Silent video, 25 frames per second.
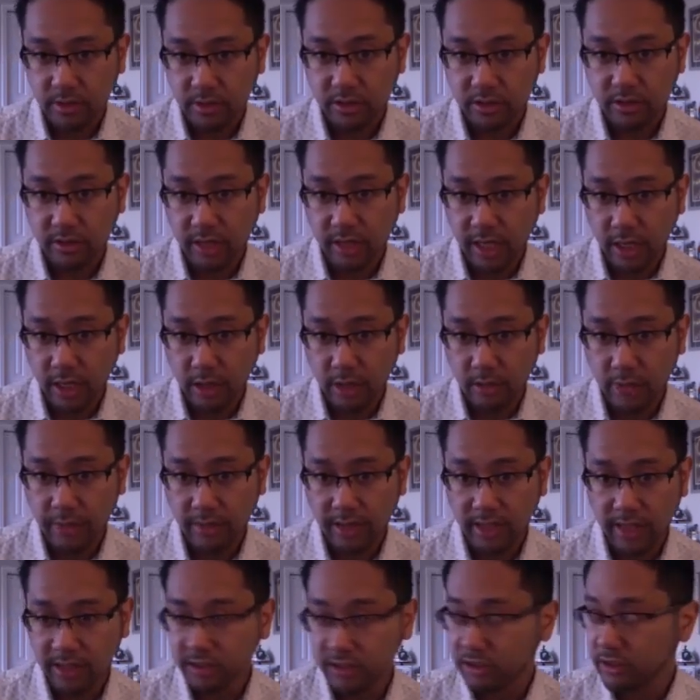to help
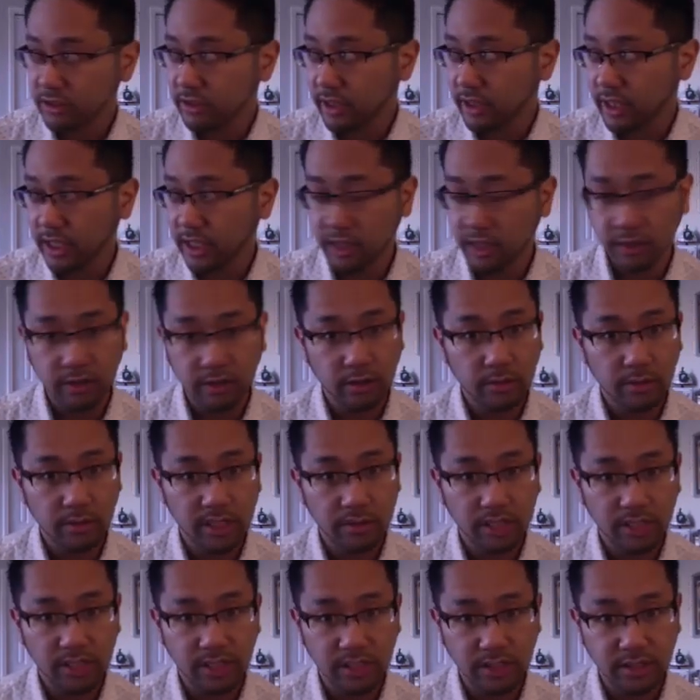answer any other
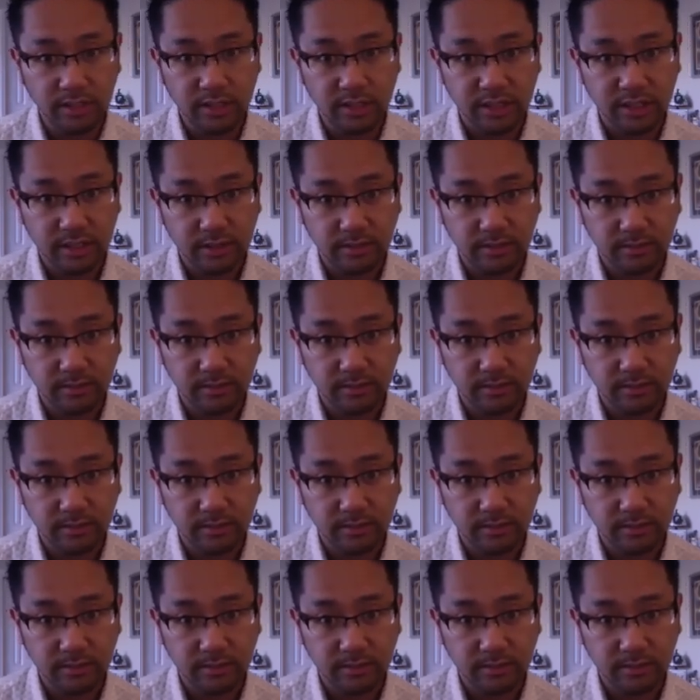questions.